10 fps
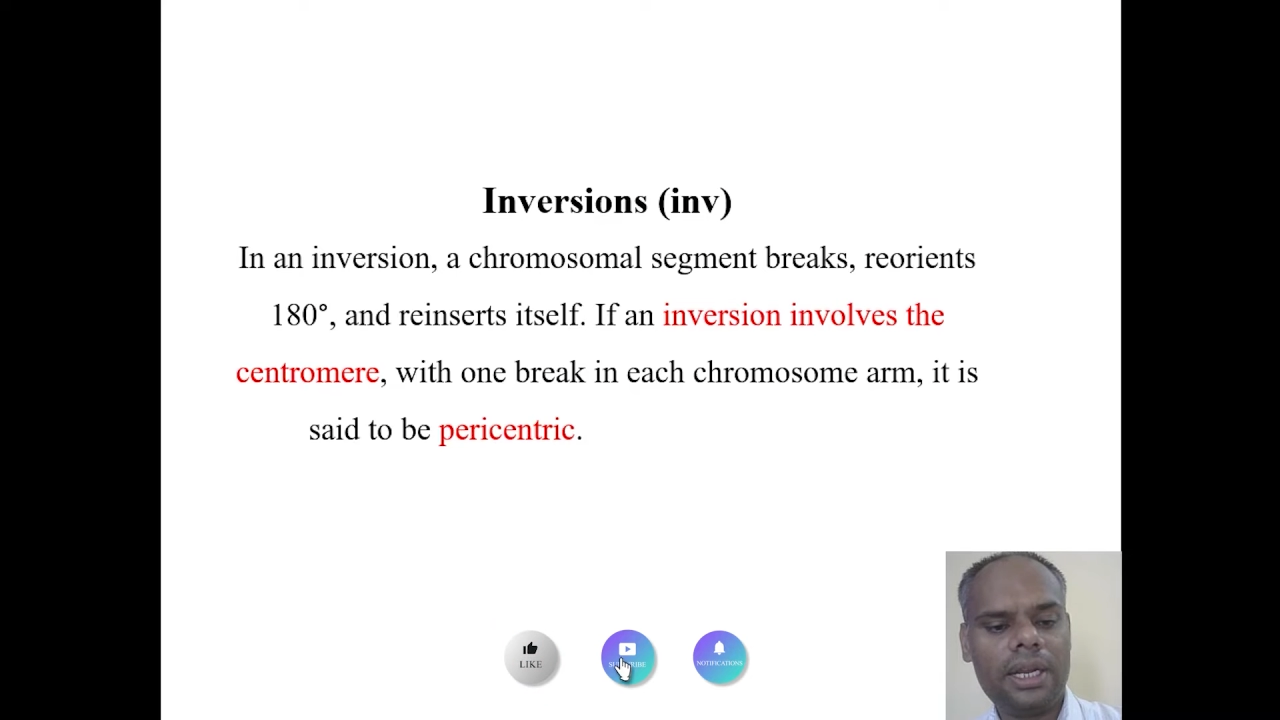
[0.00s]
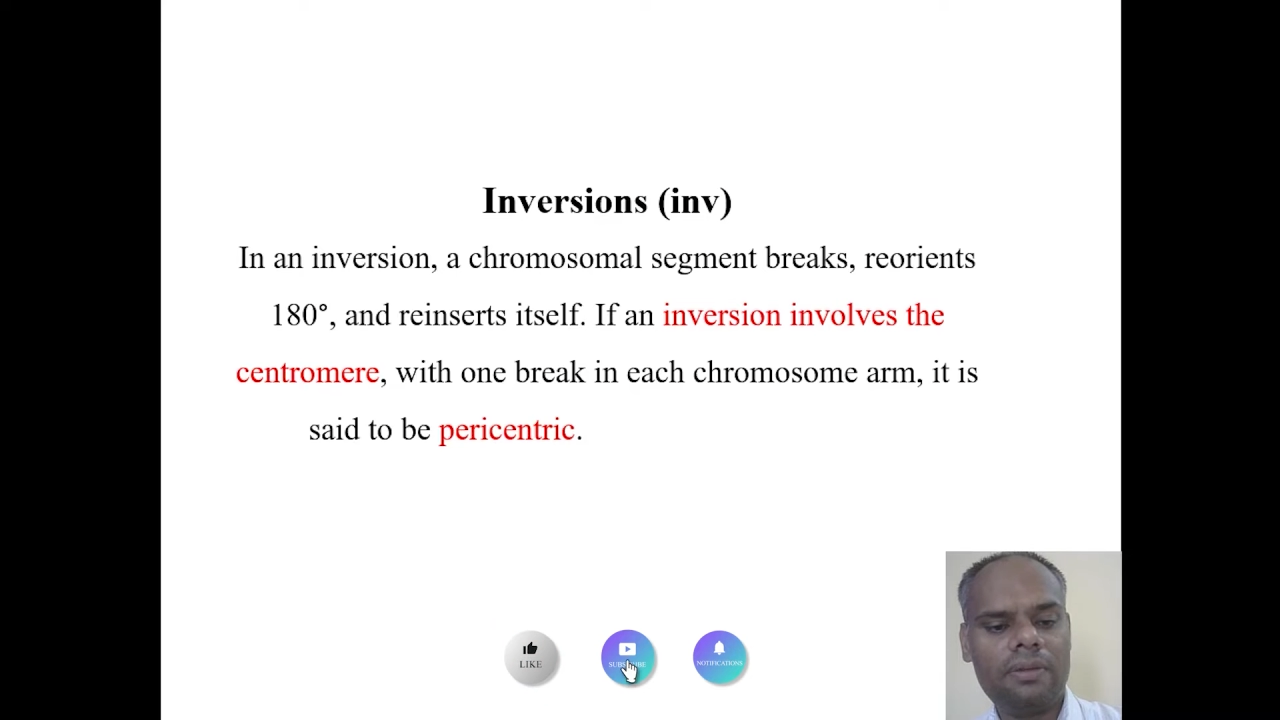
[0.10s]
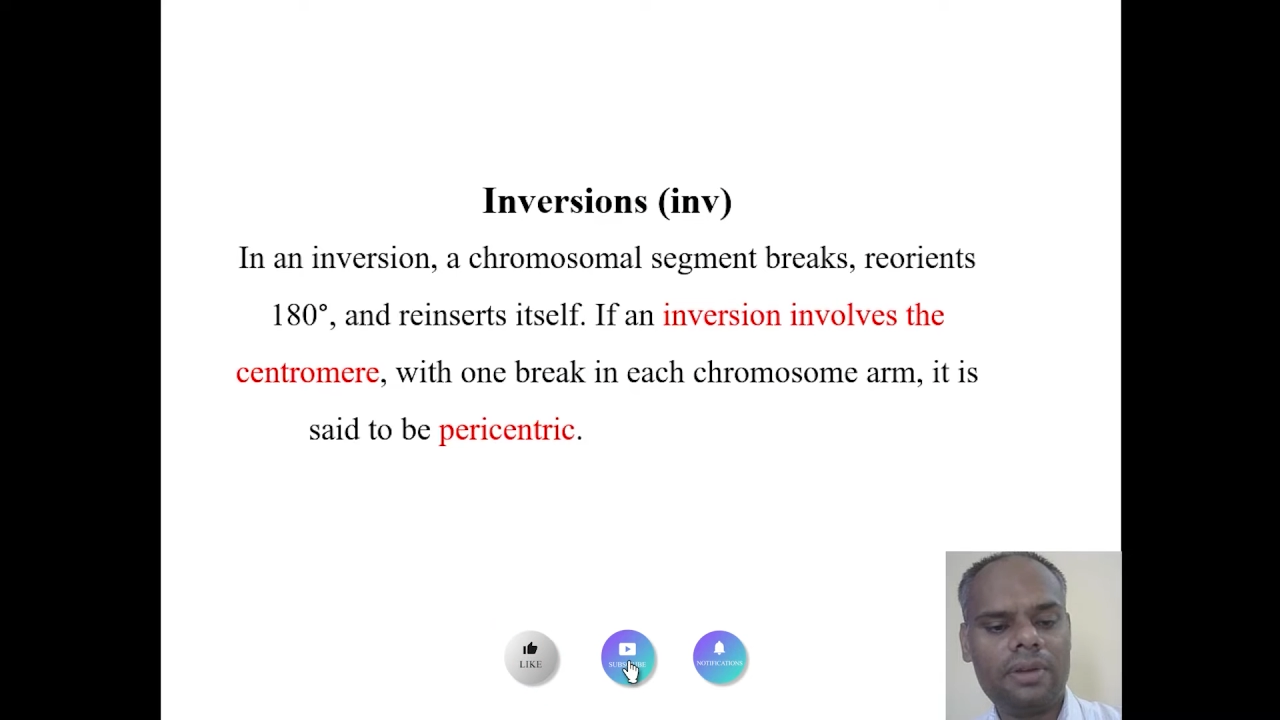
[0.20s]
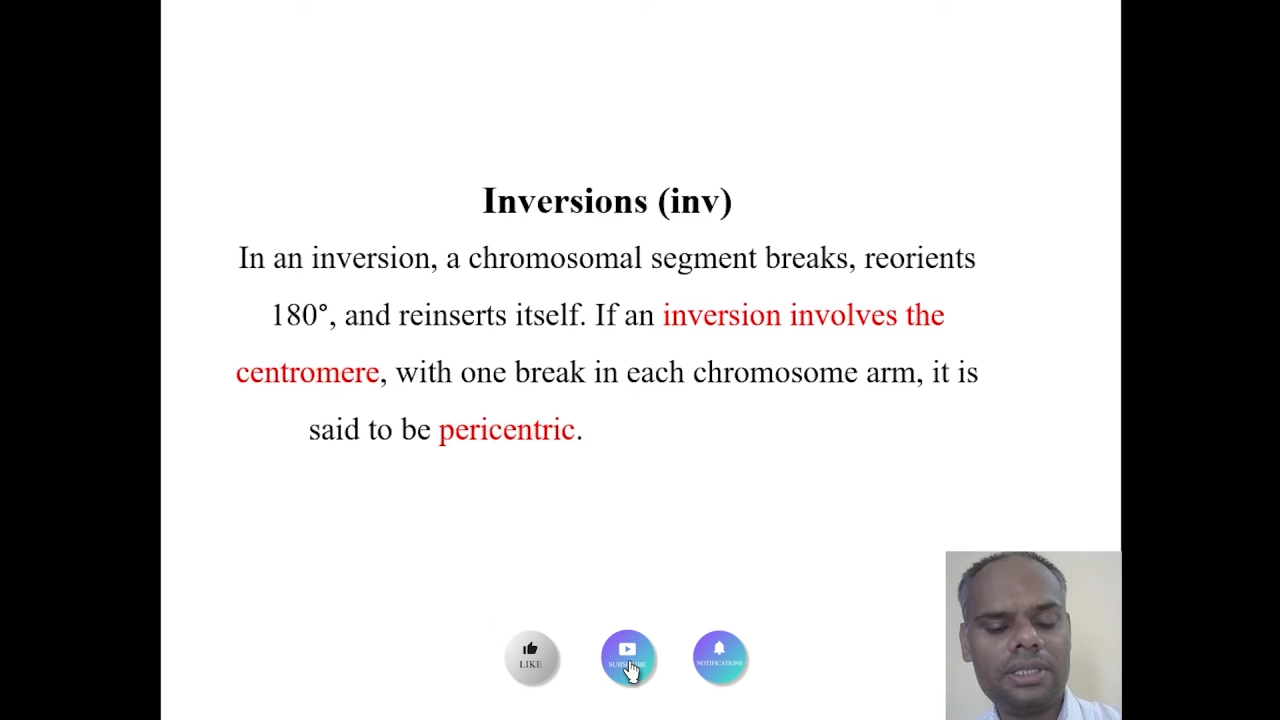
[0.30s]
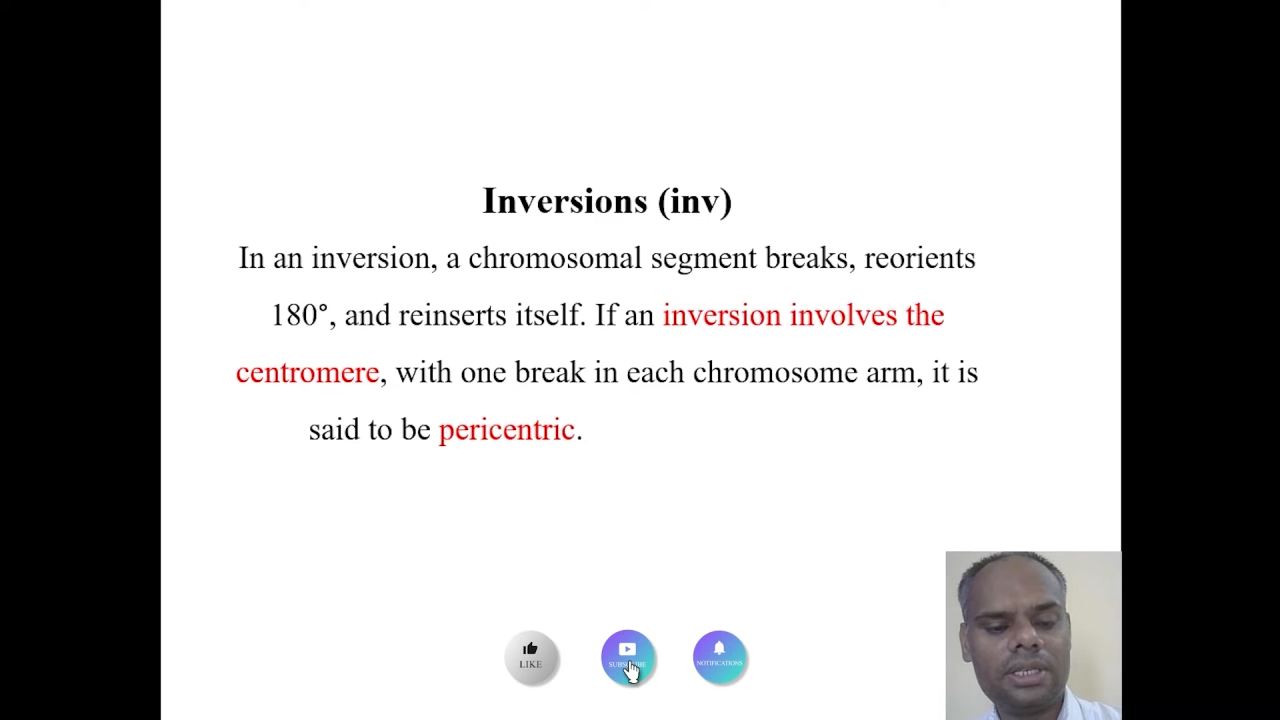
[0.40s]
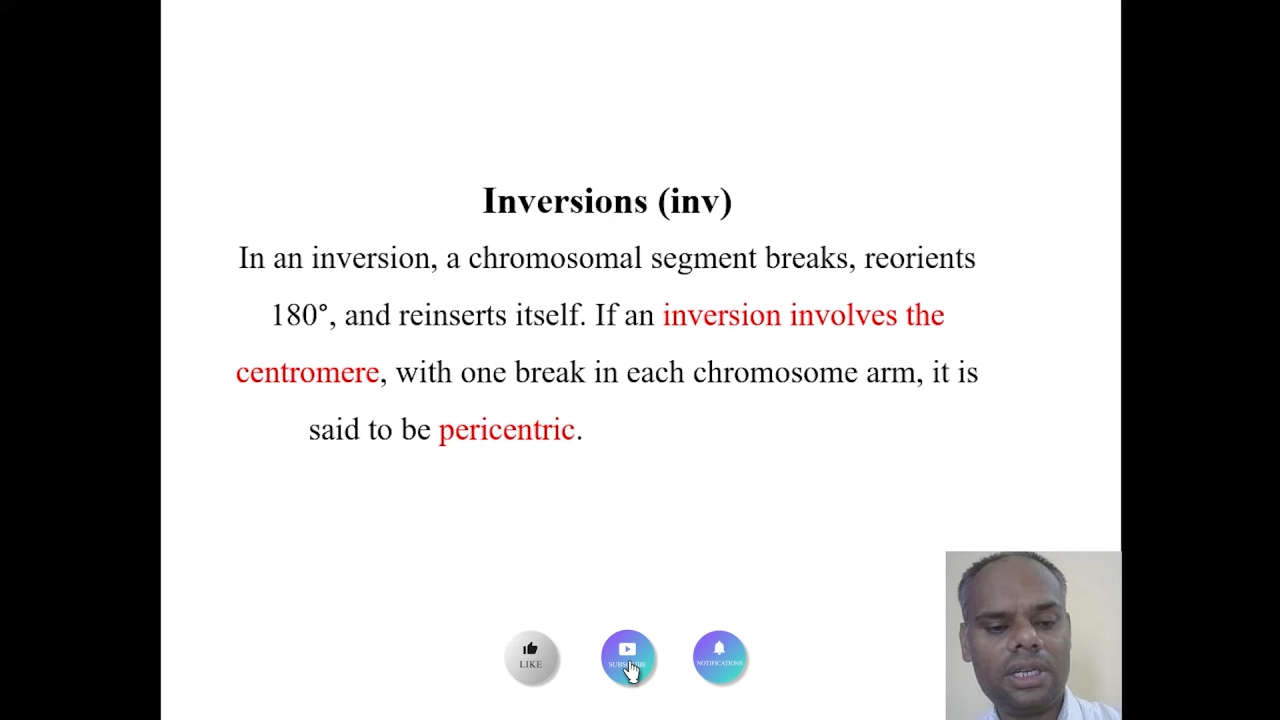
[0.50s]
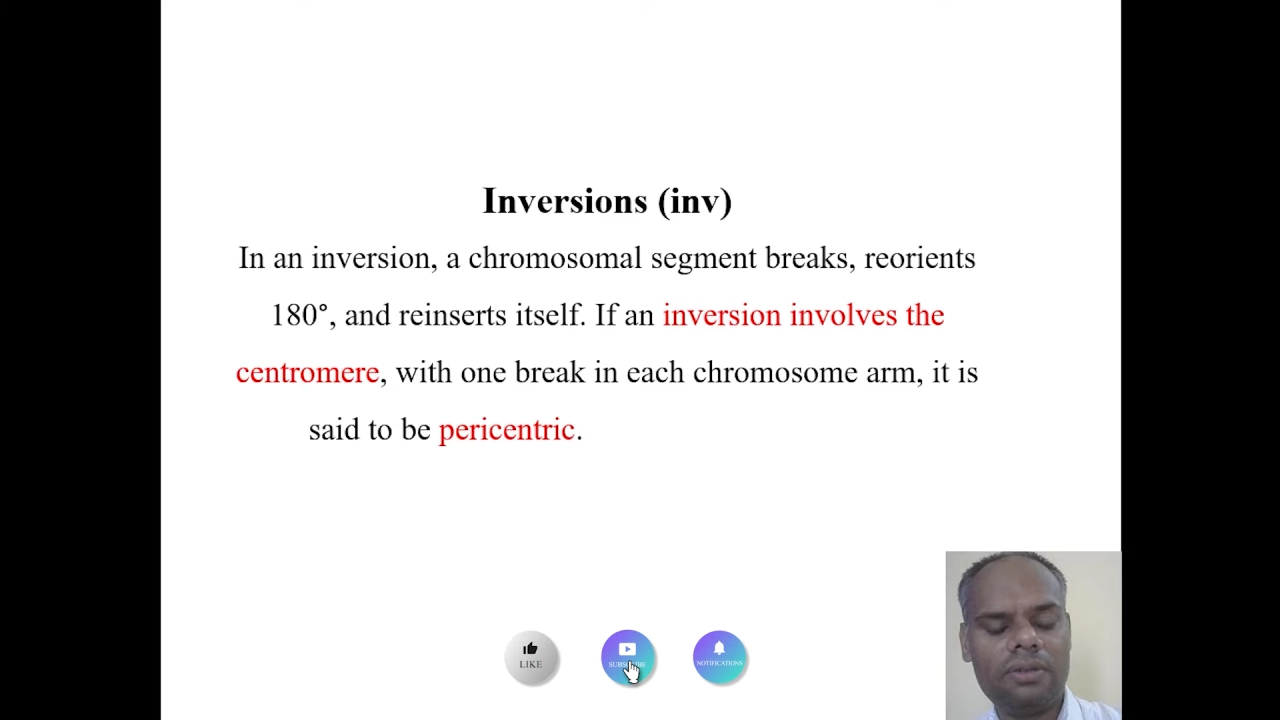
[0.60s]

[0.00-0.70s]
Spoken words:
inversion